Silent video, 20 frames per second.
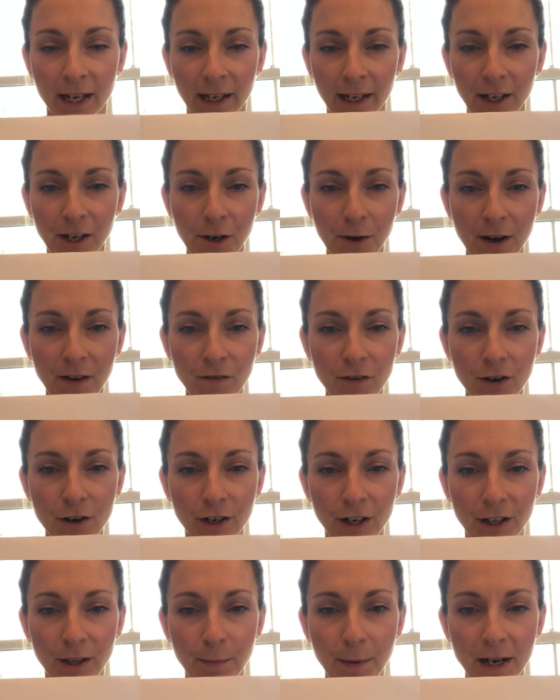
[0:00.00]
Can you have a
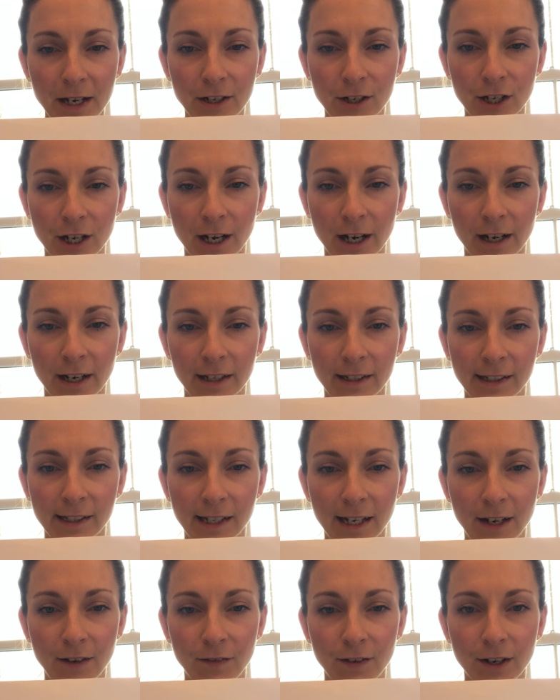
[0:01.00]
look at the picture and
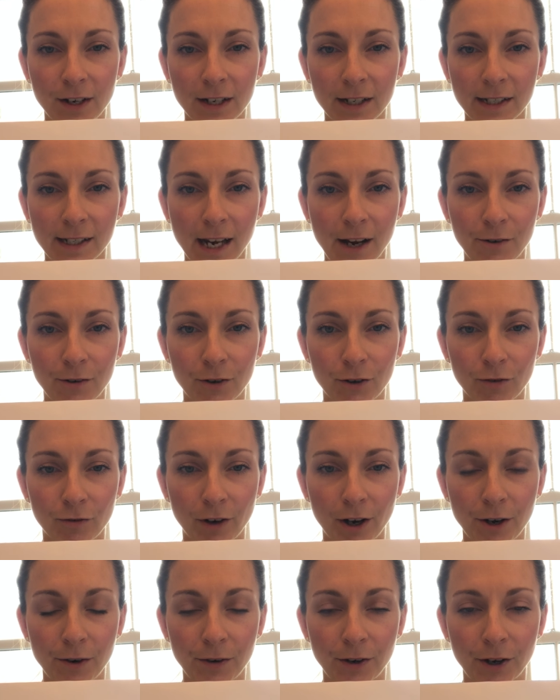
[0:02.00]
see if you can tell your
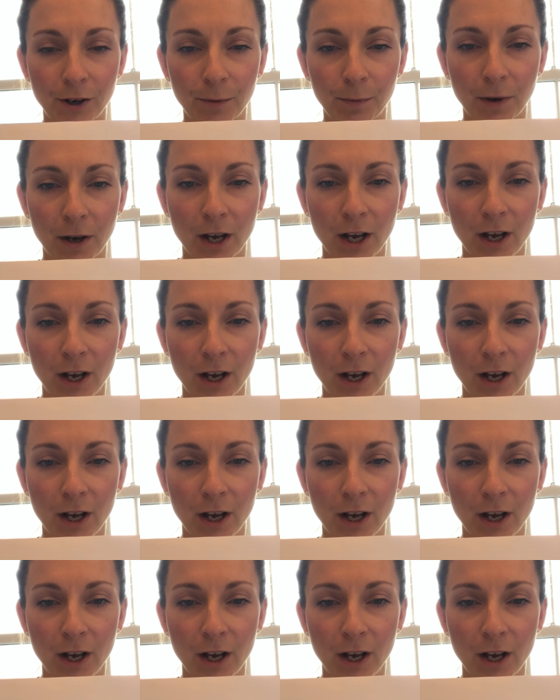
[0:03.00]
grown-up